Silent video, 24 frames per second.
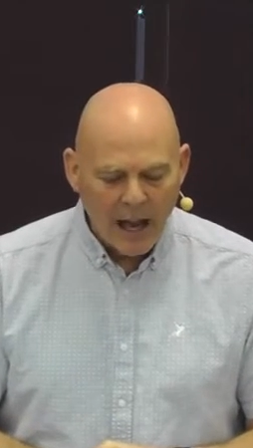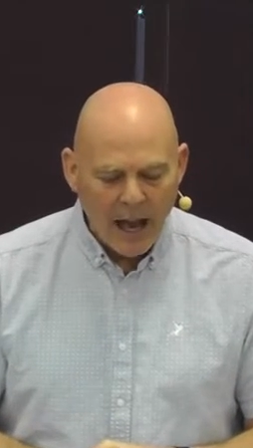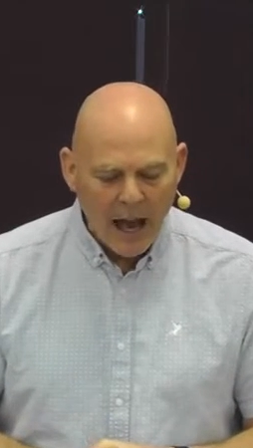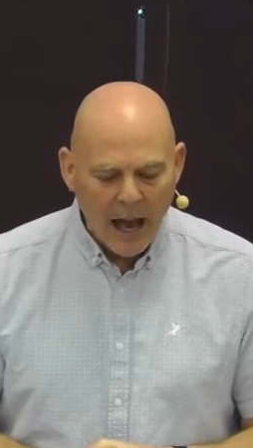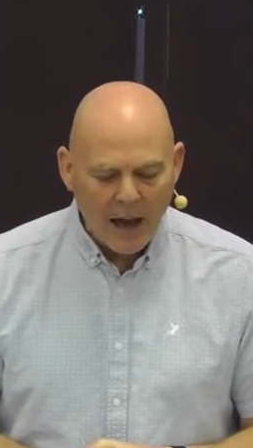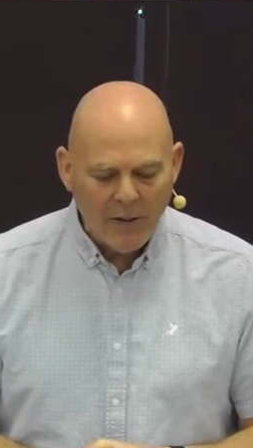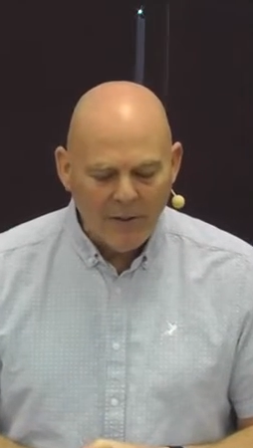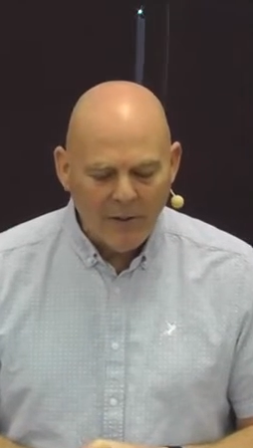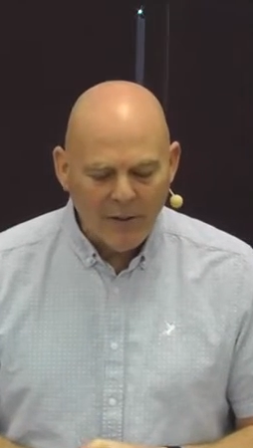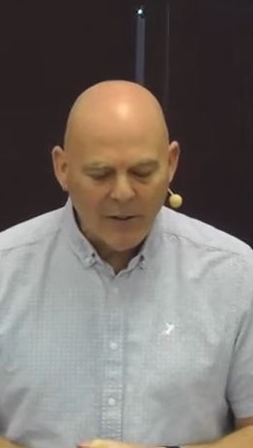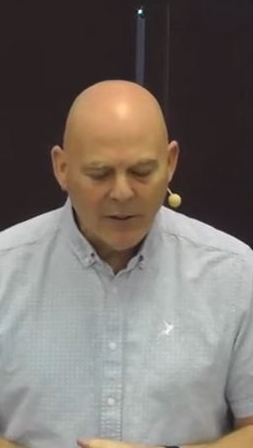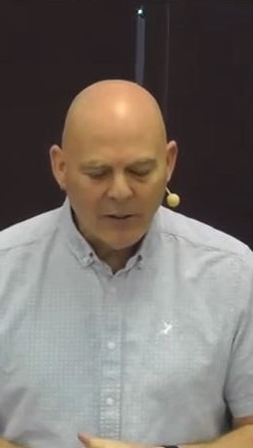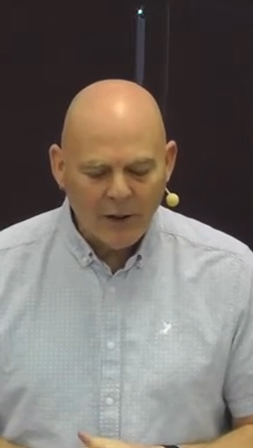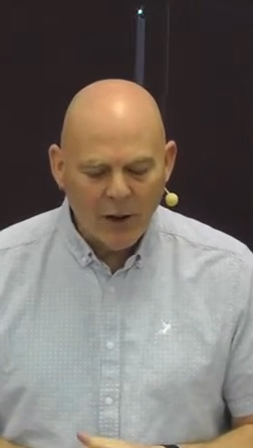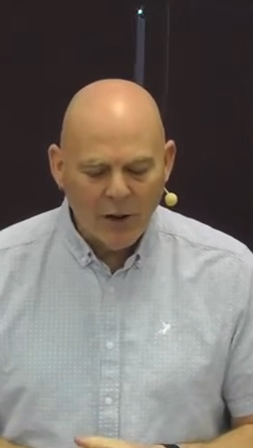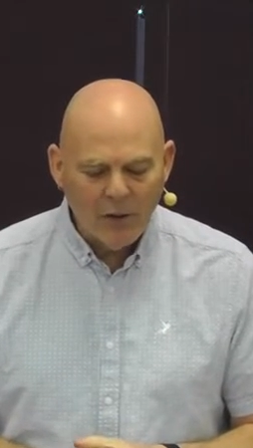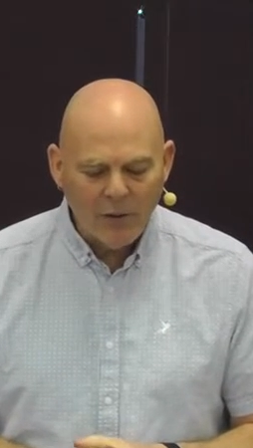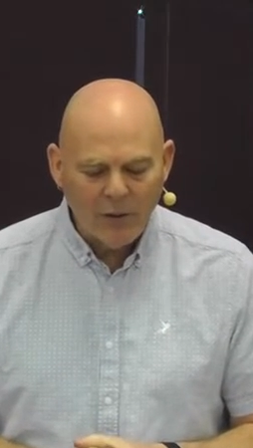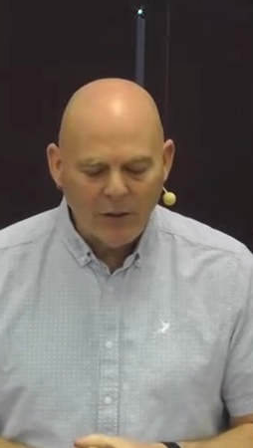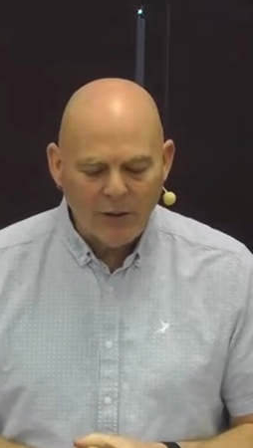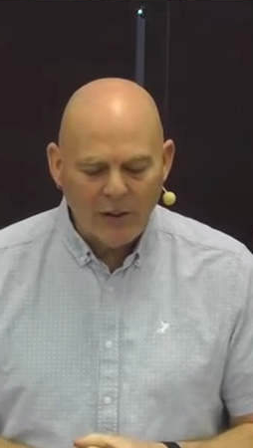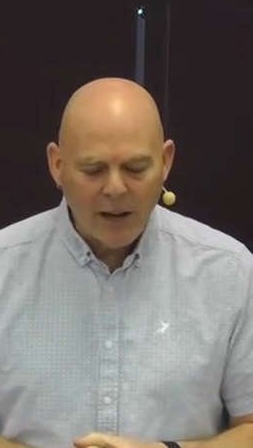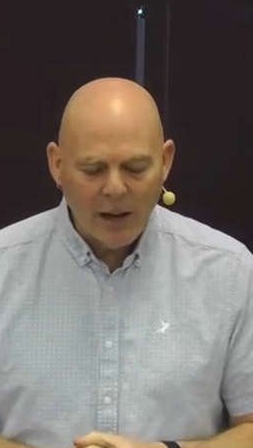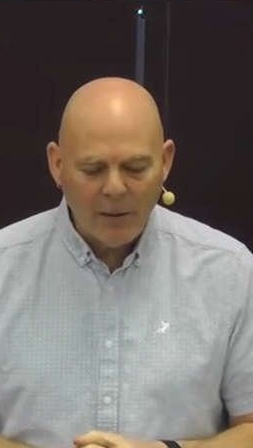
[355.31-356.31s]
And this
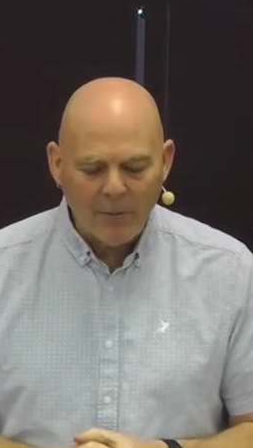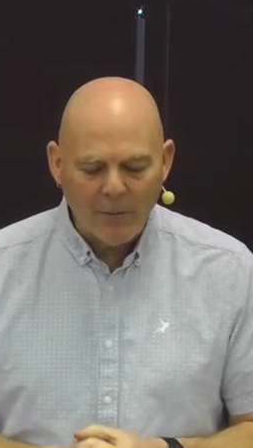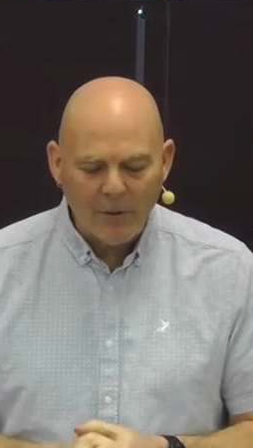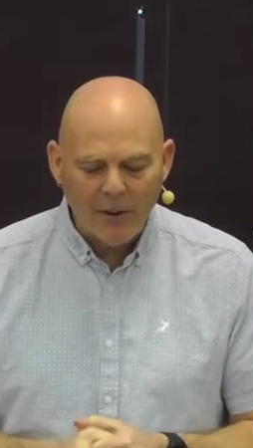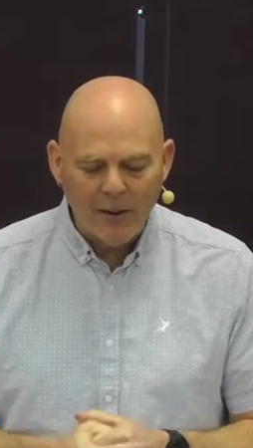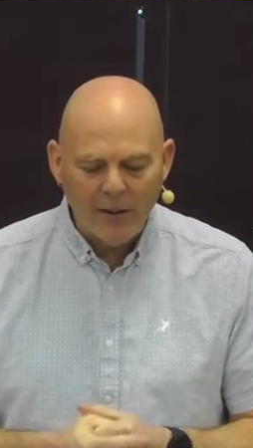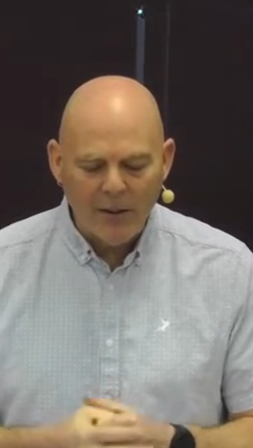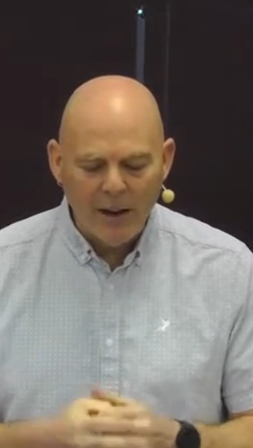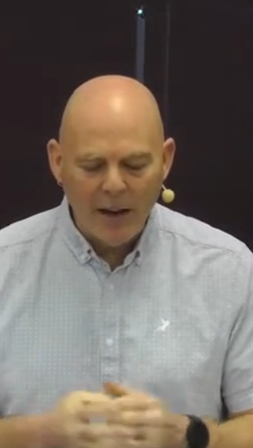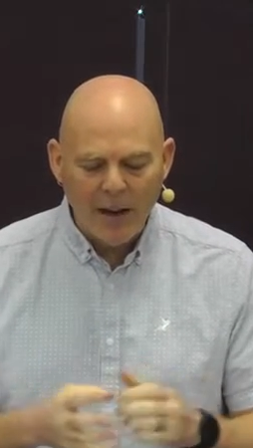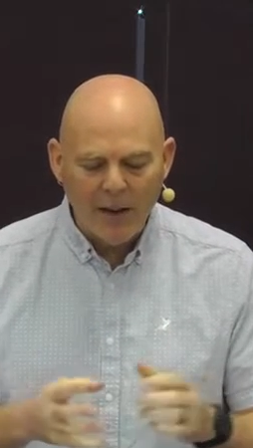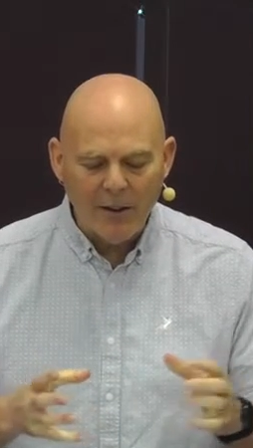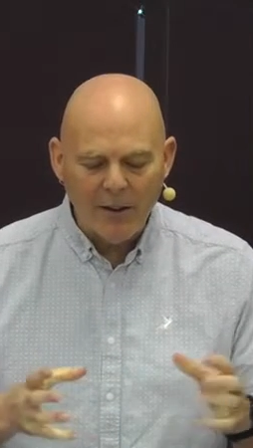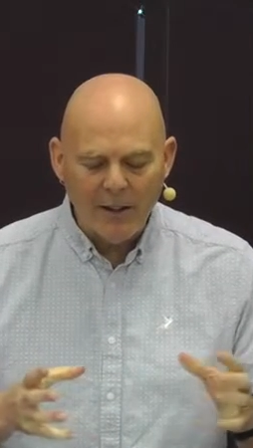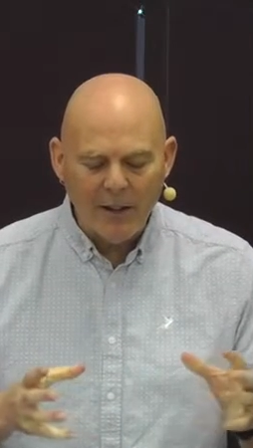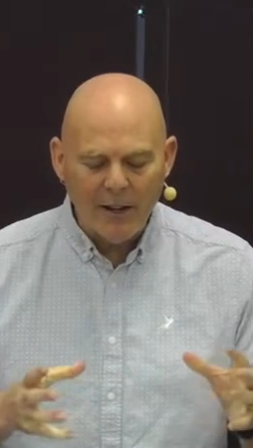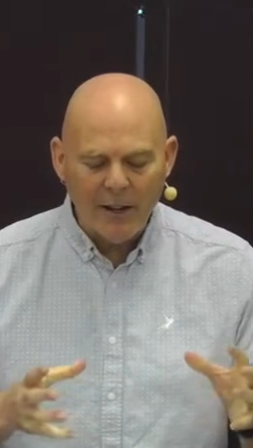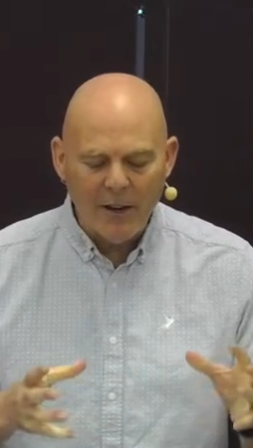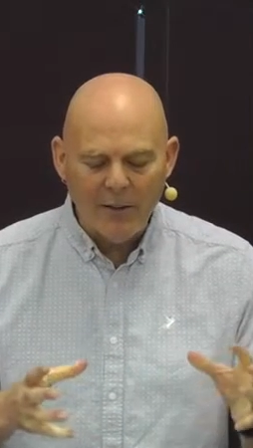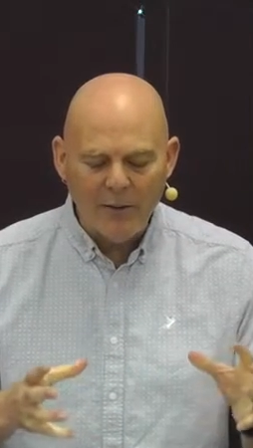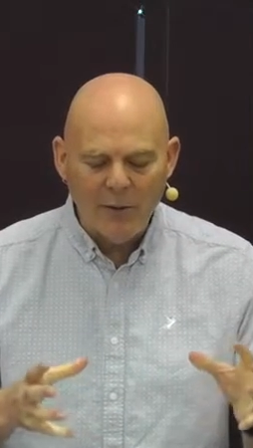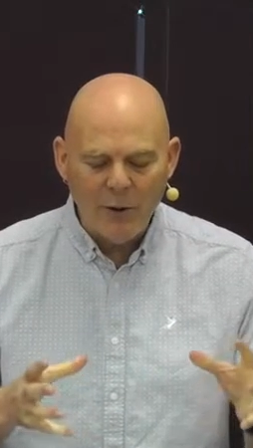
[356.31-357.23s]
concept, you know,